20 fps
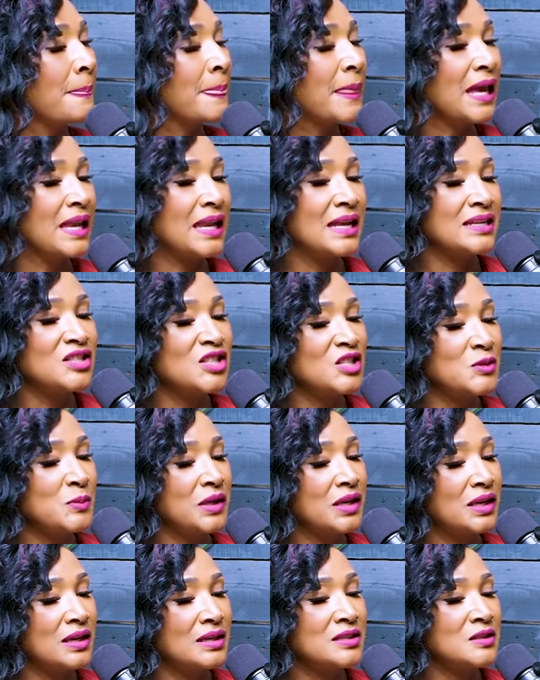And I just
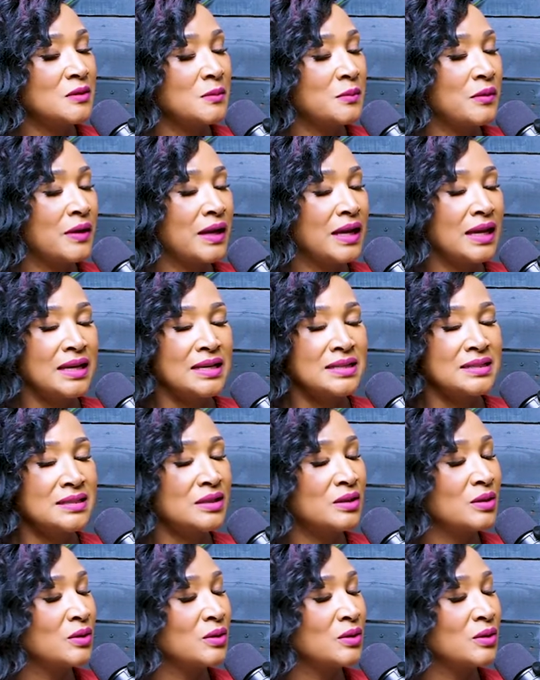began to pray, and I said,